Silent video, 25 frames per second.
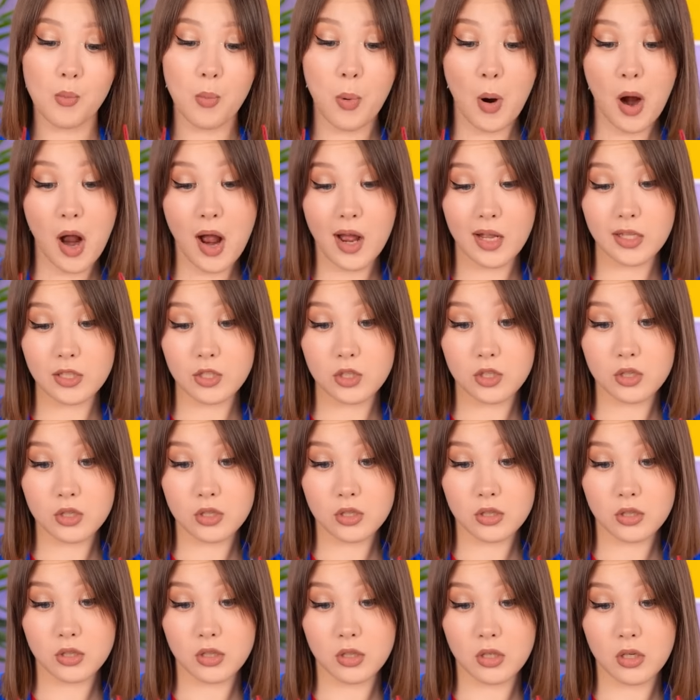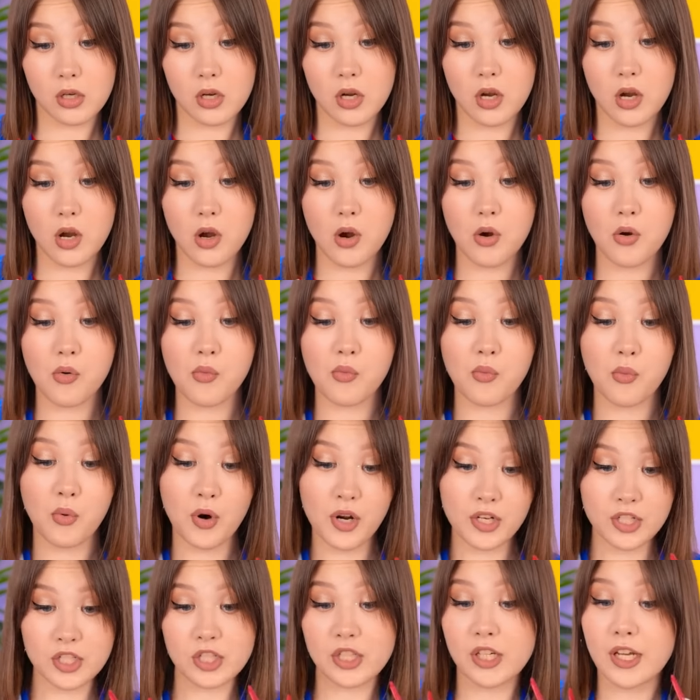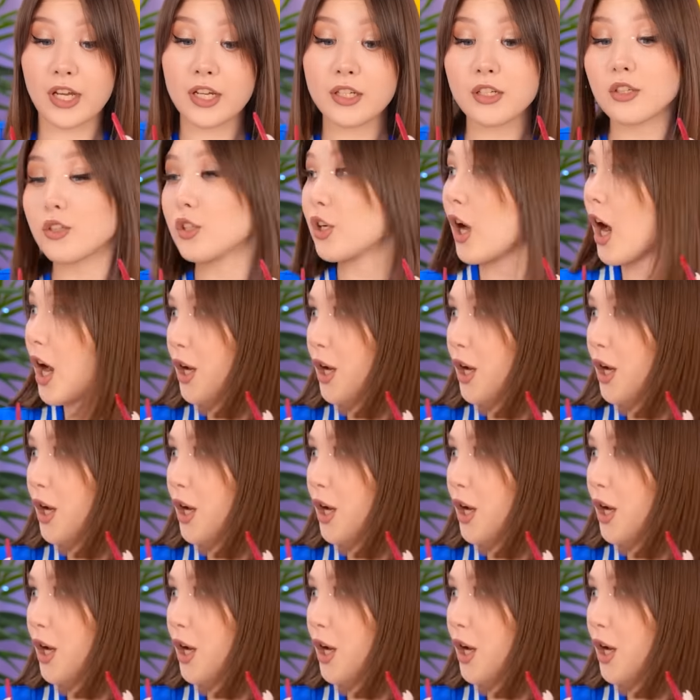but what can it hurt to